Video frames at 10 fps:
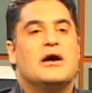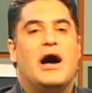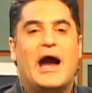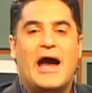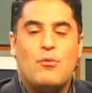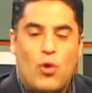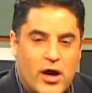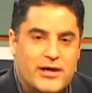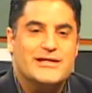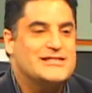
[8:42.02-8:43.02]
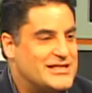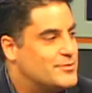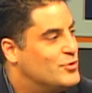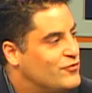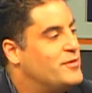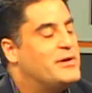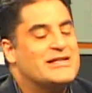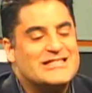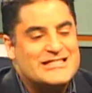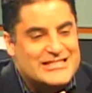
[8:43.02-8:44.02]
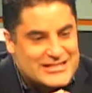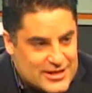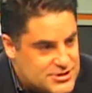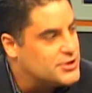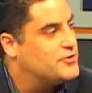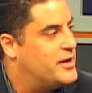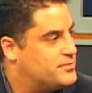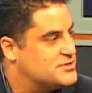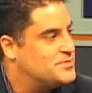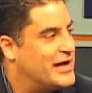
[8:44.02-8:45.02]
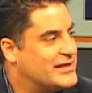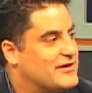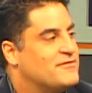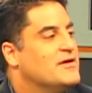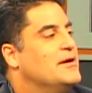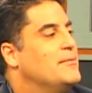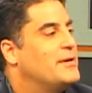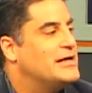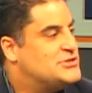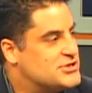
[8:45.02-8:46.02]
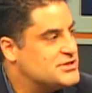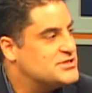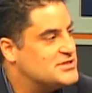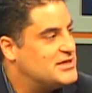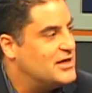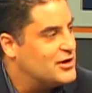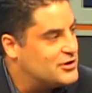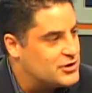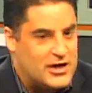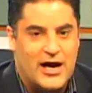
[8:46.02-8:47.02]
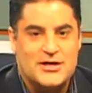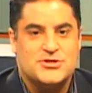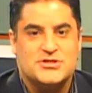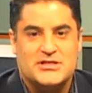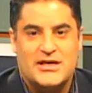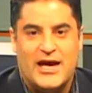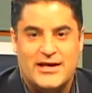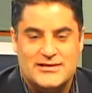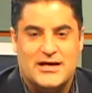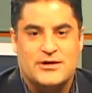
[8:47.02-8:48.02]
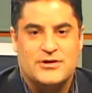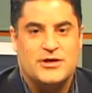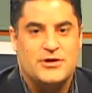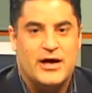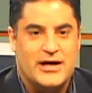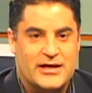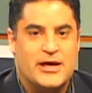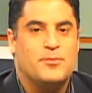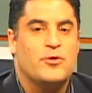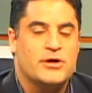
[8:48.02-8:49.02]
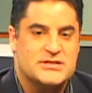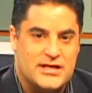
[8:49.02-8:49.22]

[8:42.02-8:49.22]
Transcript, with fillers: I, I want you to see the movie because it's such a great perspective. But I just, in good conscience, can't tell you that you're not going to get bored because